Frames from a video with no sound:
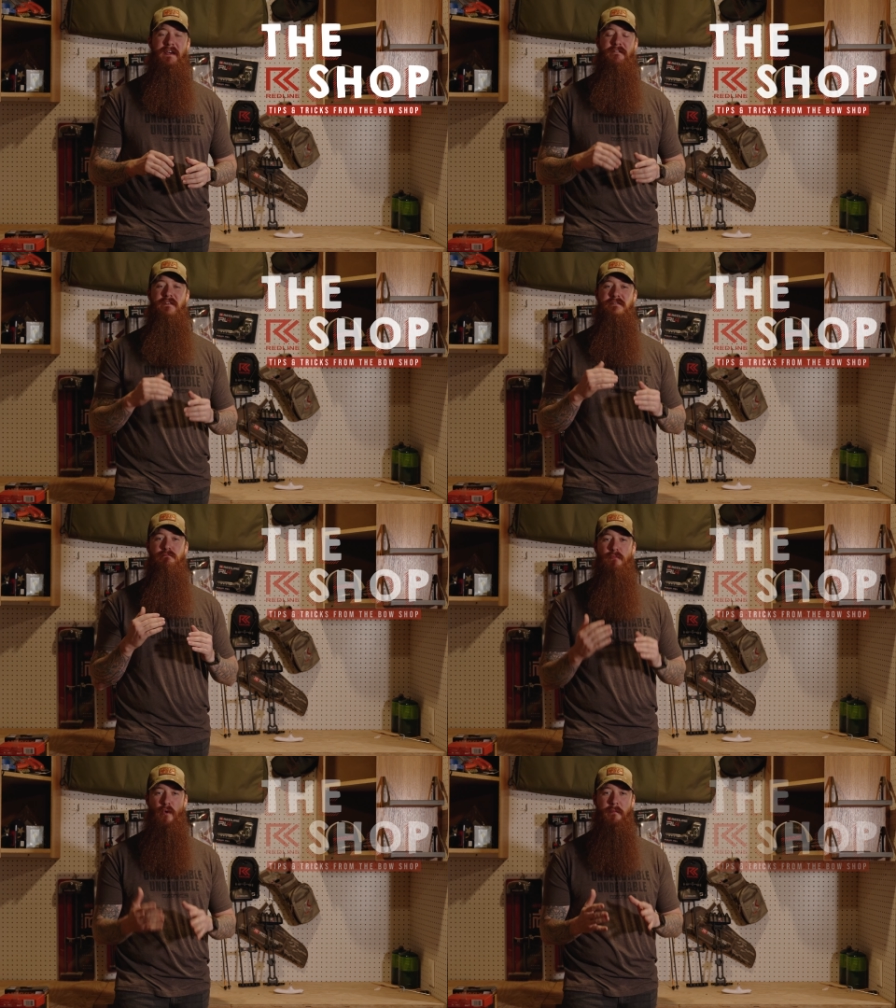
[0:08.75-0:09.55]
if it's
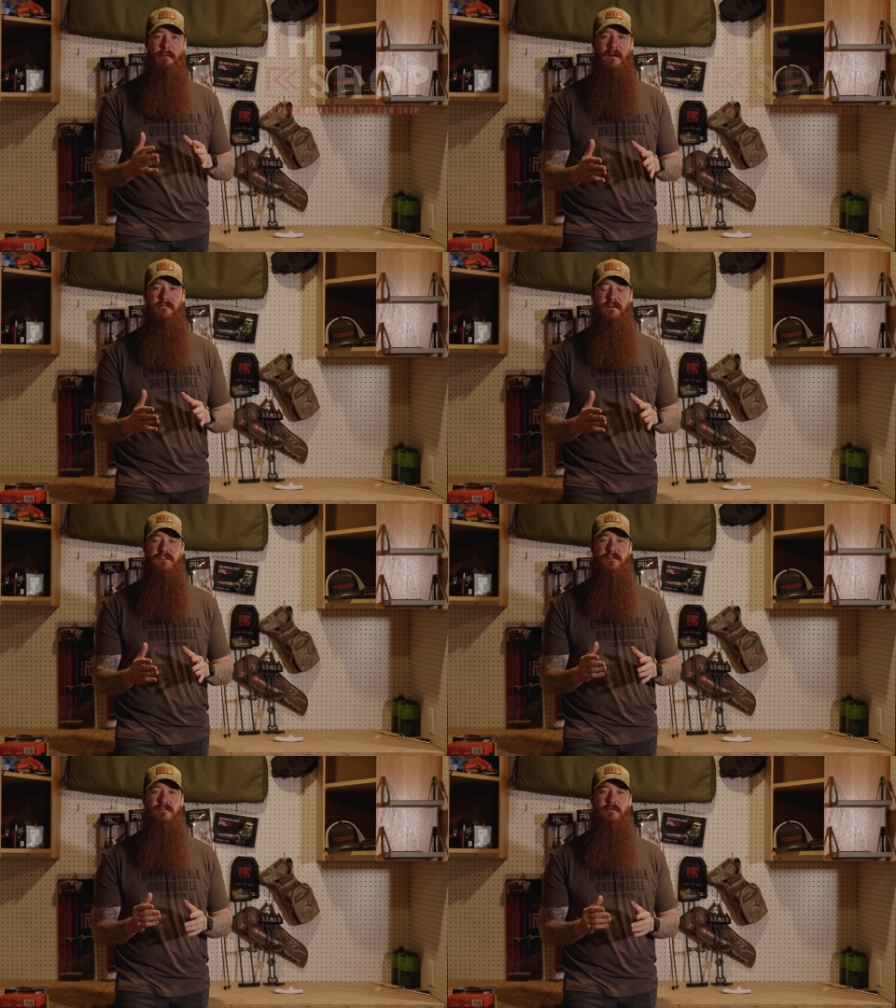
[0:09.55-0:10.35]
more
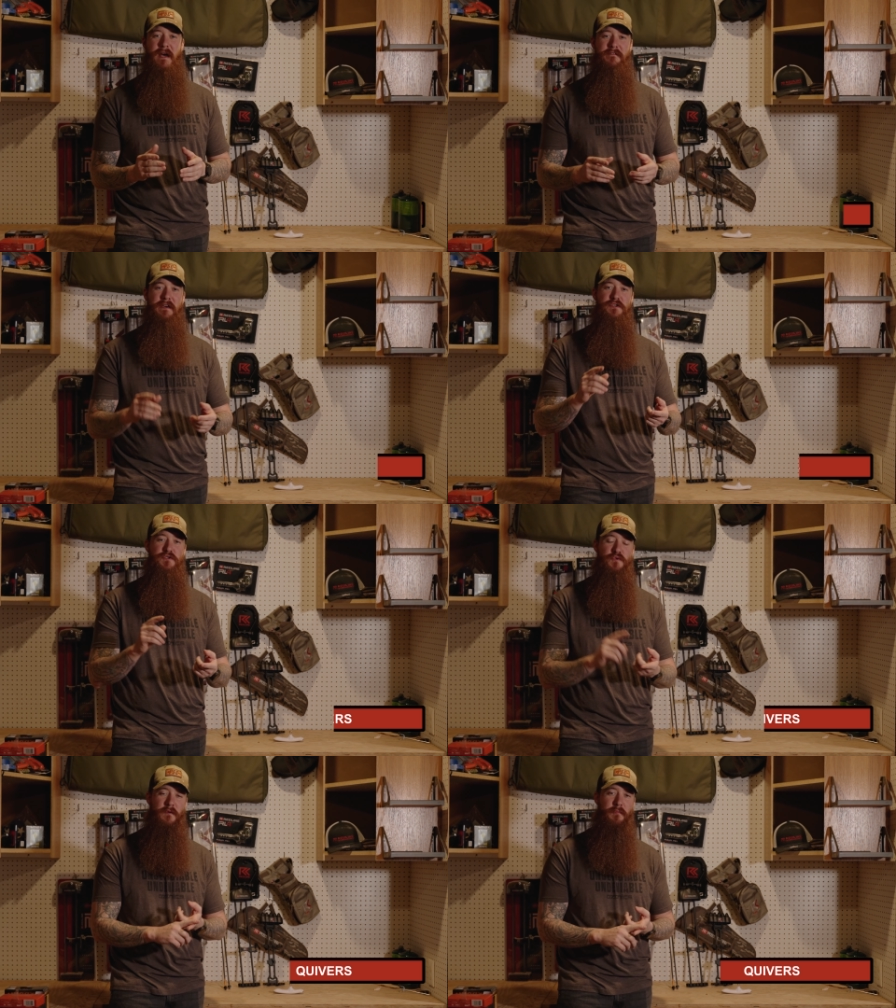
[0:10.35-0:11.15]
beneficial to have a
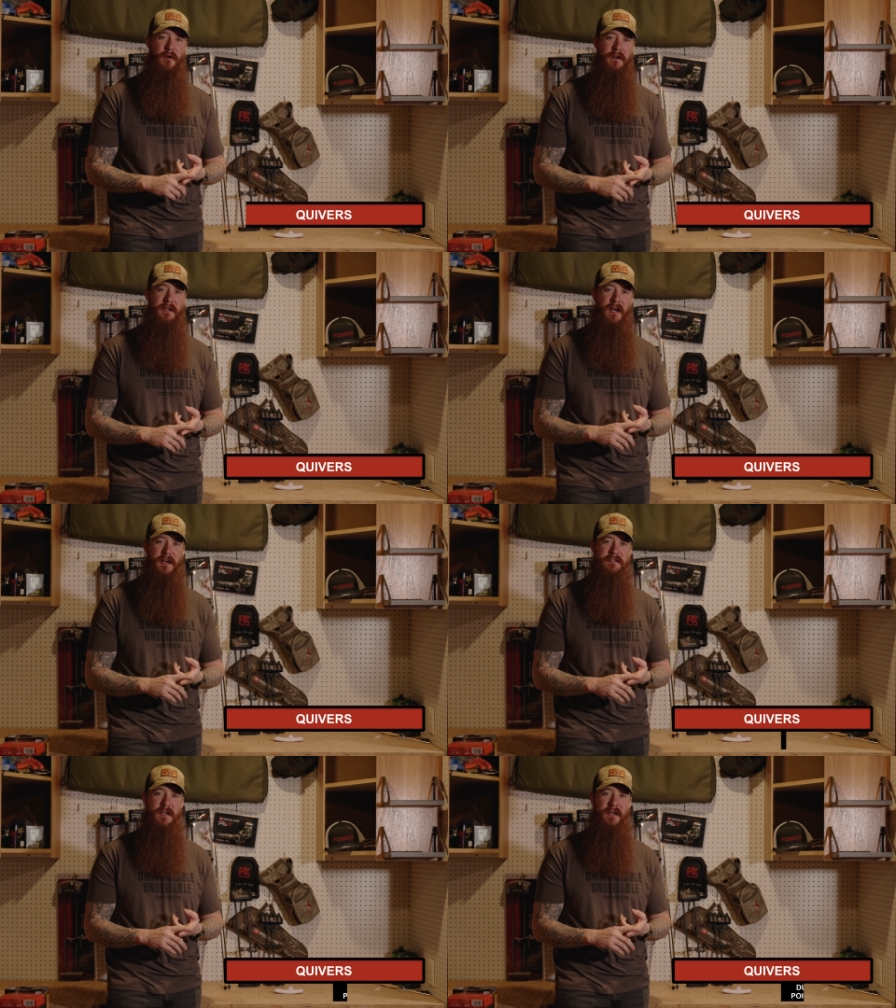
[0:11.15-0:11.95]
dual point of
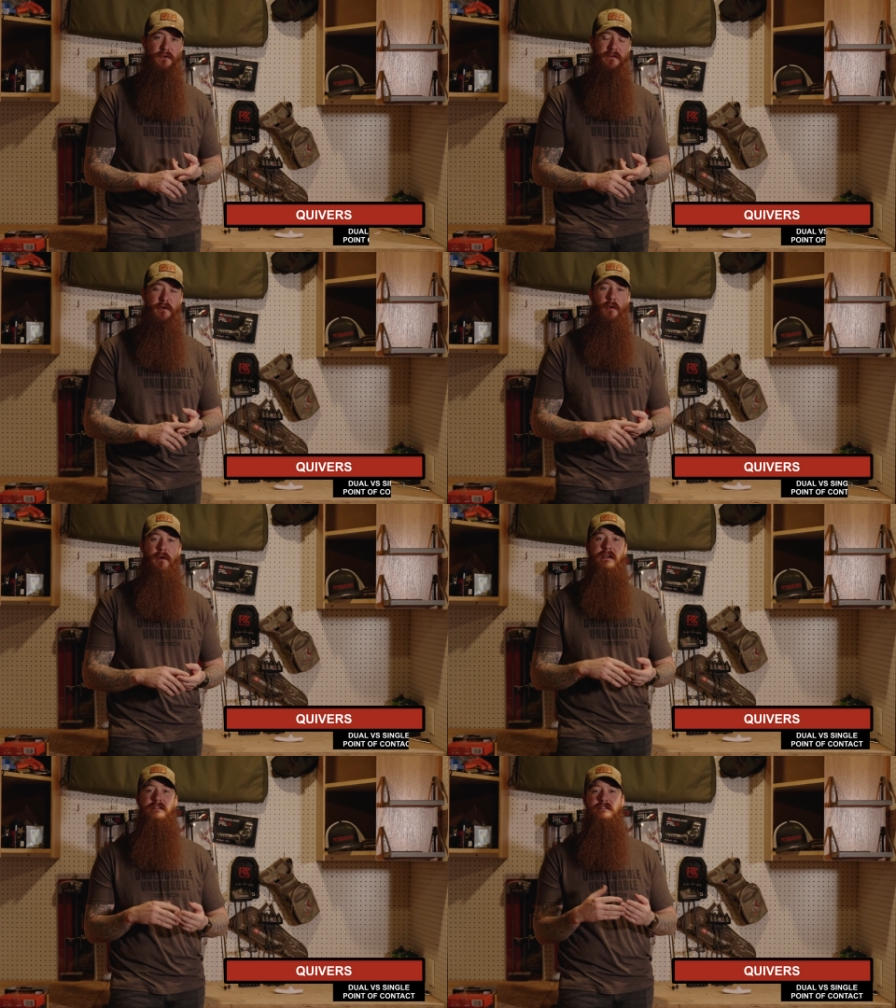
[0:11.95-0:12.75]
contact quiver
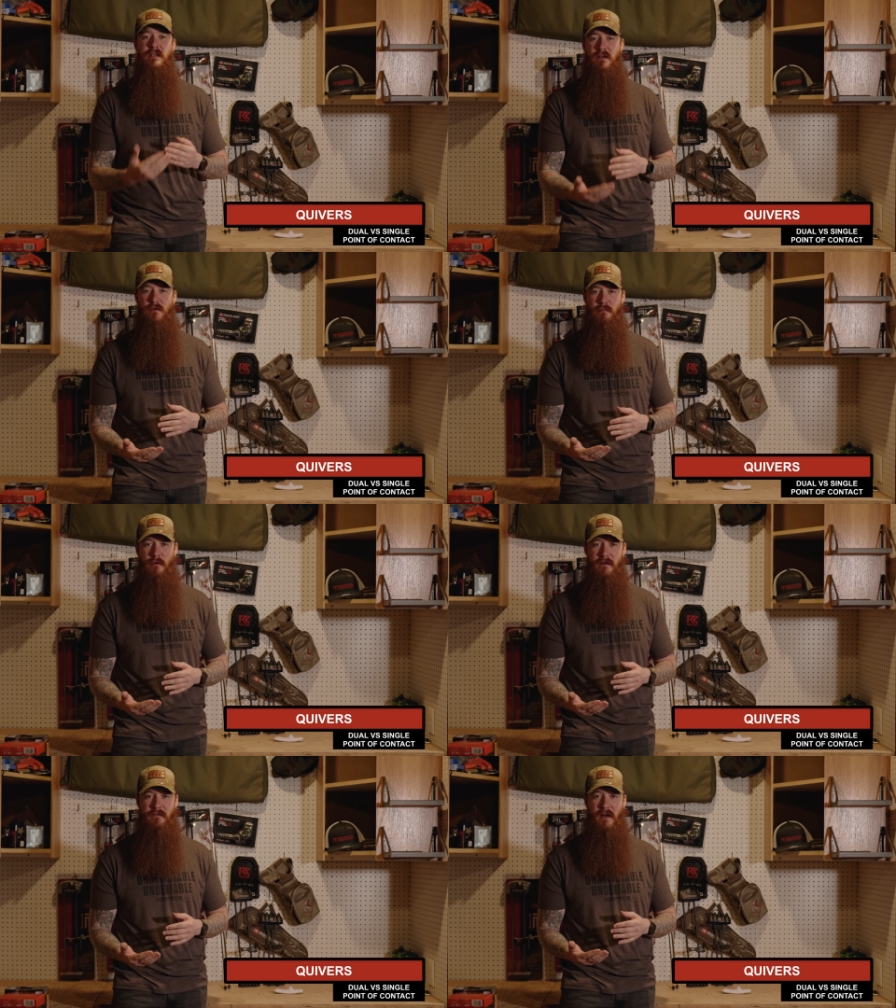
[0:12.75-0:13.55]
or a single
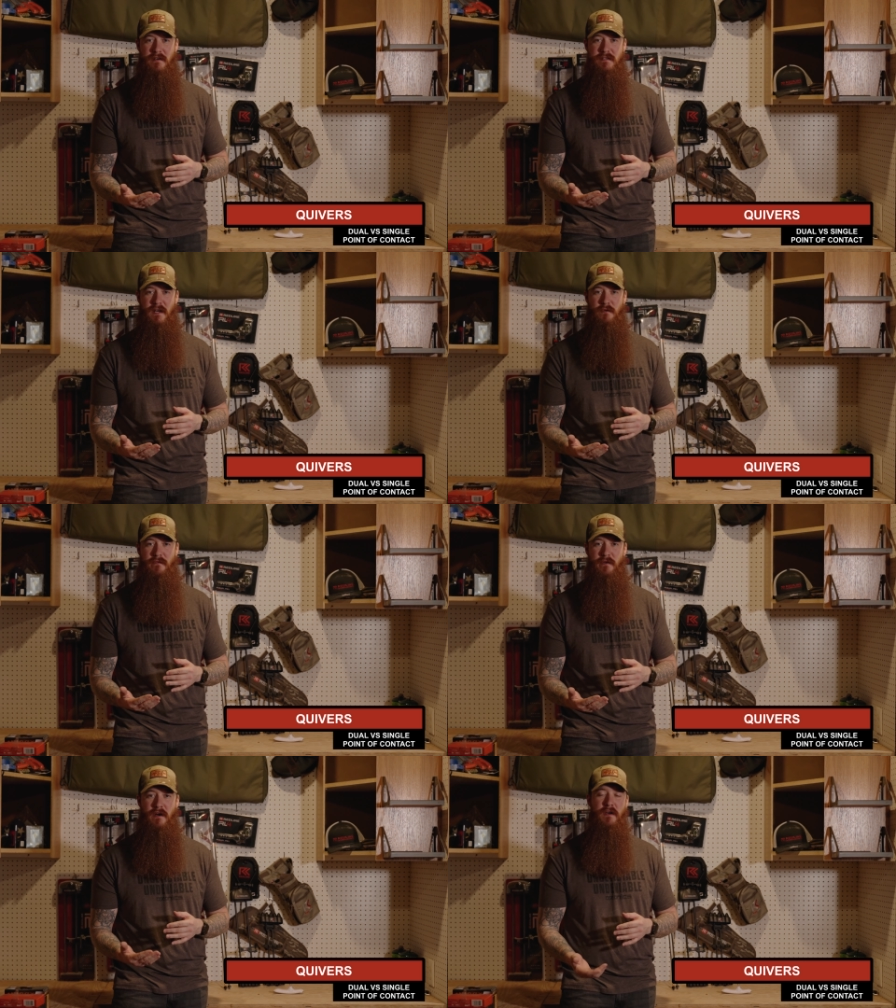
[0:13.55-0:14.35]
point of contact
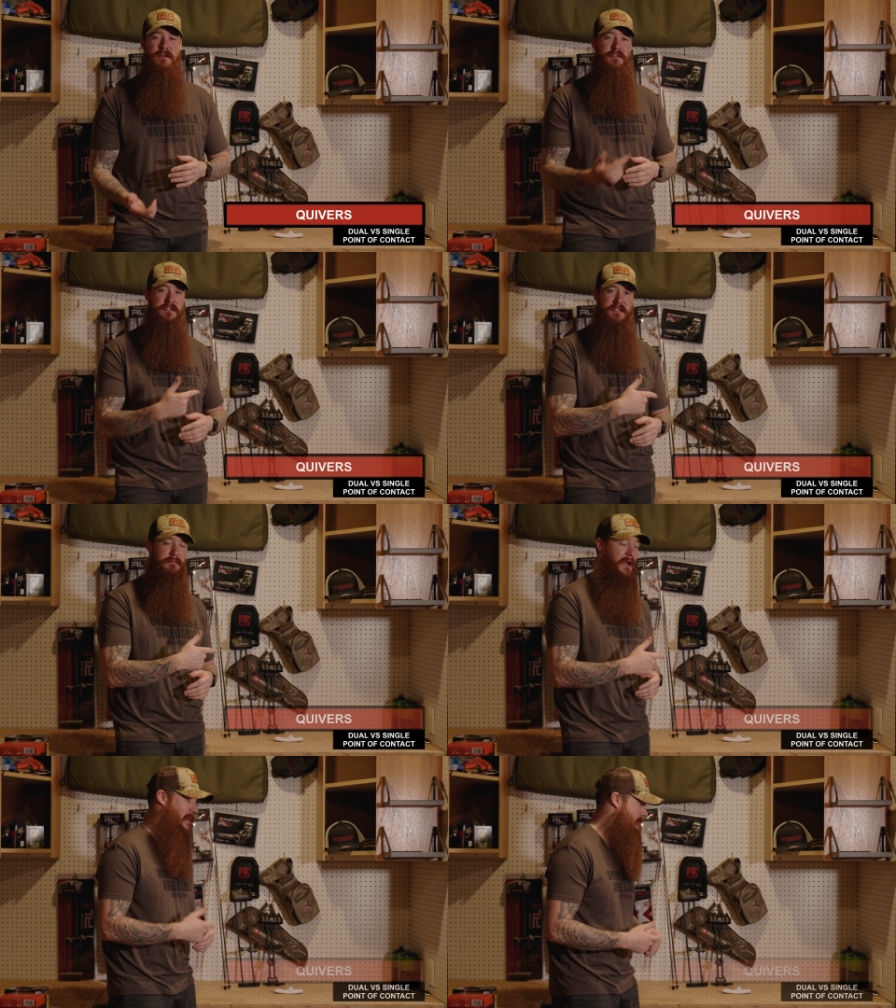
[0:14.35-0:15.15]
quiver. So you see
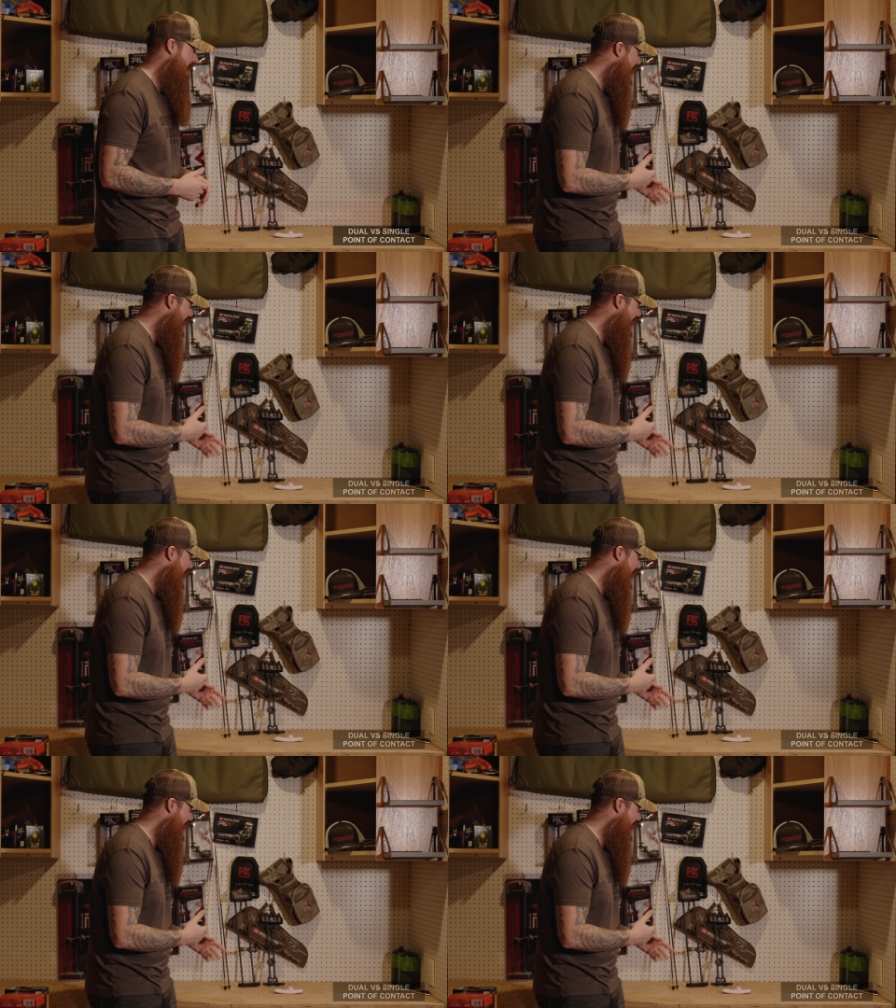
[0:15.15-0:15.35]
behind me I